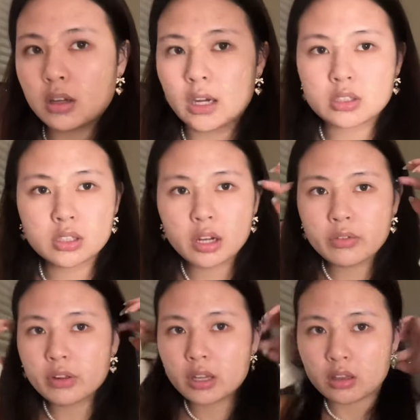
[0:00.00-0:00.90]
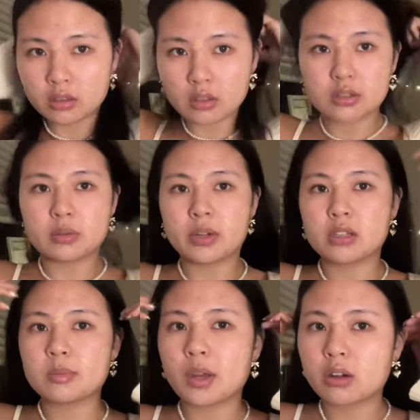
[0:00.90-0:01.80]
Actually, I feel like this way is
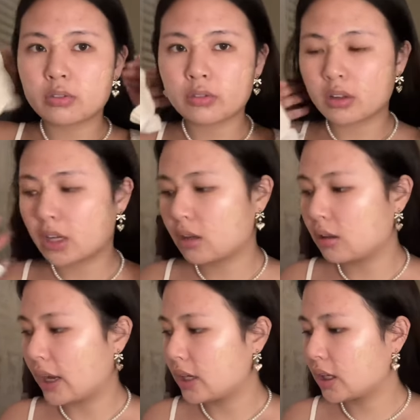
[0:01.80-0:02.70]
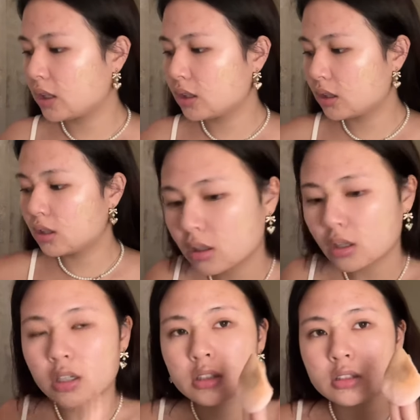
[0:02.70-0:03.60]
better for like lighting.
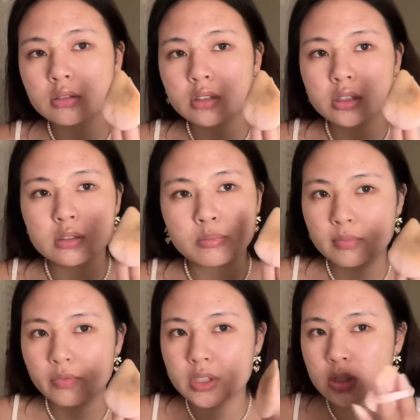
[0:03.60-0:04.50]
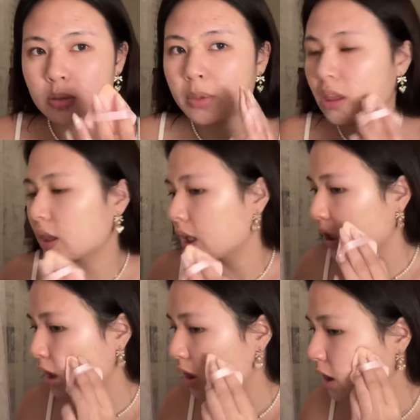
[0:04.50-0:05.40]
I just use this stupid
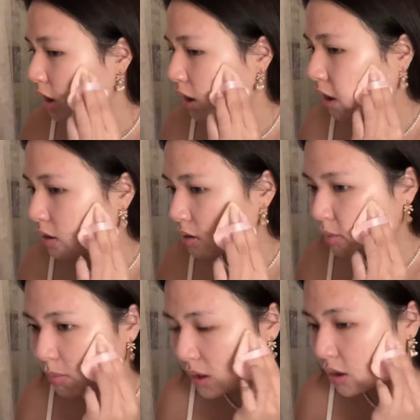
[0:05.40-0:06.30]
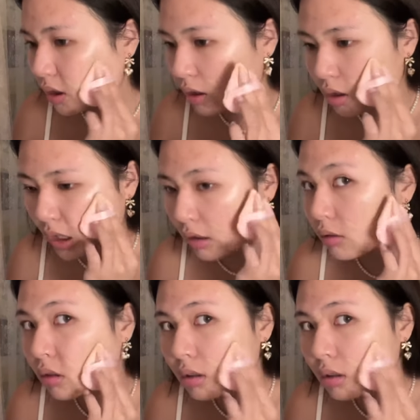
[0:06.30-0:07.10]
thing and I just blend it all out.